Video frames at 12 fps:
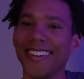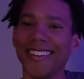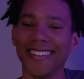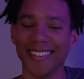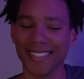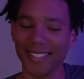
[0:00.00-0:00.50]

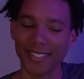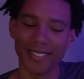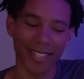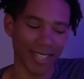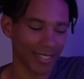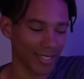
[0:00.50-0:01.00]

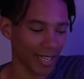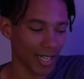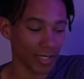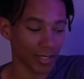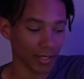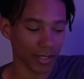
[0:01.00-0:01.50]
Yes,
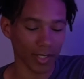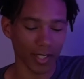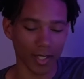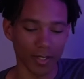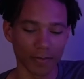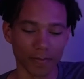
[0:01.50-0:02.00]
I learned a
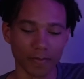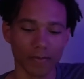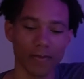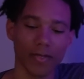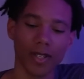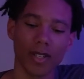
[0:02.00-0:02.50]
lot.
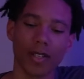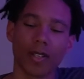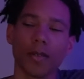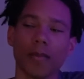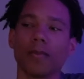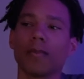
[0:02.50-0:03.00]

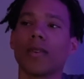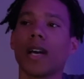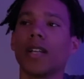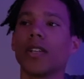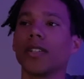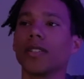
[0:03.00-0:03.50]
I
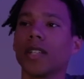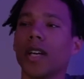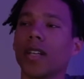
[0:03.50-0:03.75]
learned like